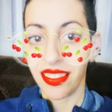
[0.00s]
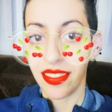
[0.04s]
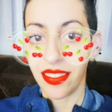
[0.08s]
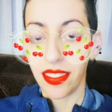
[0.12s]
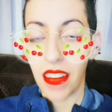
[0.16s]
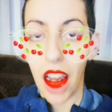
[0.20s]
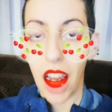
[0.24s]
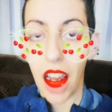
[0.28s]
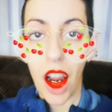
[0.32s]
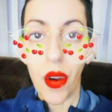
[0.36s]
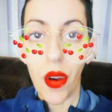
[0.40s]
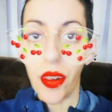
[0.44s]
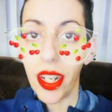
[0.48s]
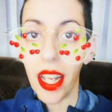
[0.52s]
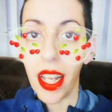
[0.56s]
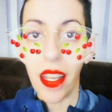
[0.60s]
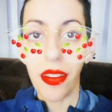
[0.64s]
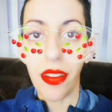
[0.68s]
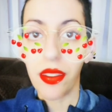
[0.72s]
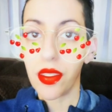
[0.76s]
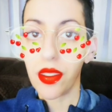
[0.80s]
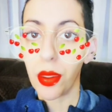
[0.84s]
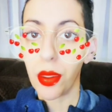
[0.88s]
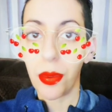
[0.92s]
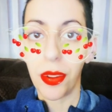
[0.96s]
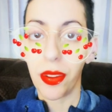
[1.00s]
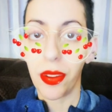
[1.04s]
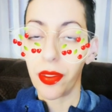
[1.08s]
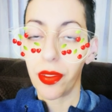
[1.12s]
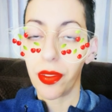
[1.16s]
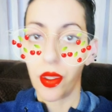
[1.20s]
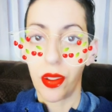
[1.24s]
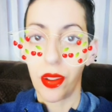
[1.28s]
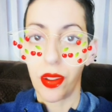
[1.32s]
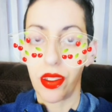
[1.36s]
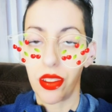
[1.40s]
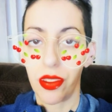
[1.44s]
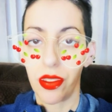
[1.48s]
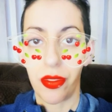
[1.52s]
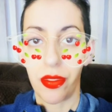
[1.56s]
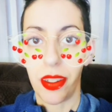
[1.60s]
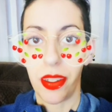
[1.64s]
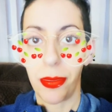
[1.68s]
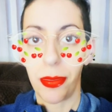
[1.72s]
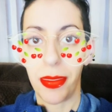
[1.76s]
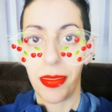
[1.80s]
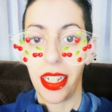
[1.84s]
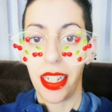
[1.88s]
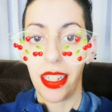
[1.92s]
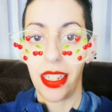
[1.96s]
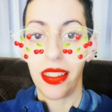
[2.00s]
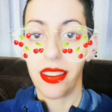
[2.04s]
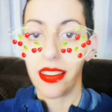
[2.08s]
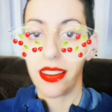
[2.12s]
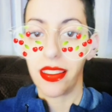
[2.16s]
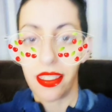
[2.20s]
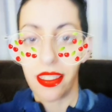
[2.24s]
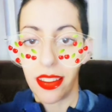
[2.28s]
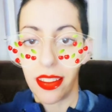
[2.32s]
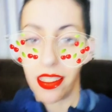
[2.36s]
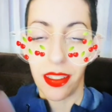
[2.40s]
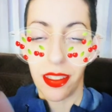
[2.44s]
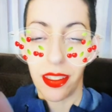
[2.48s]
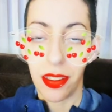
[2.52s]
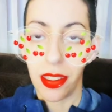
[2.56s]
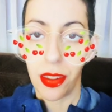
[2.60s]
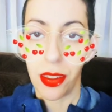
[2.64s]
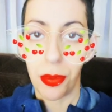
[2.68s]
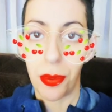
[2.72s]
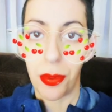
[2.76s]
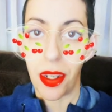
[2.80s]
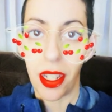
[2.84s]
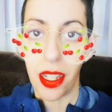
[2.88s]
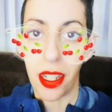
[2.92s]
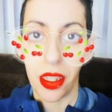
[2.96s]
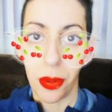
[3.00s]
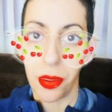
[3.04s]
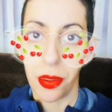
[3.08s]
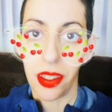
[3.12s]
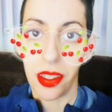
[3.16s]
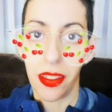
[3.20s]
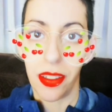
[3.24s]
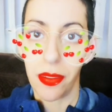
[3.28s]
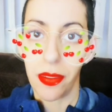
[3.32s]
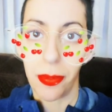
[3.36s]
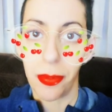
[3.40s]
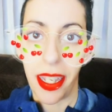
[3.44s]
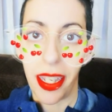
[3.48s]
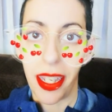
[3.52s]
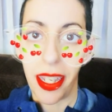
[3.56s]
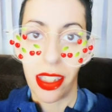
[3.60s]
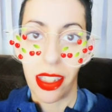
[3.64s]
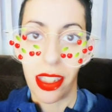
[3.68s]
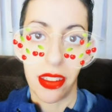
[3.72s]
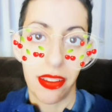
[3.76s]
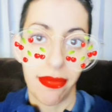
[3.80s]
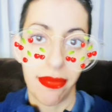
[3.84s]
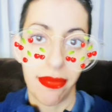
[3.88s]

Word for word: I already have so many floaters in front of my eyes. This probably wouldn't even matter.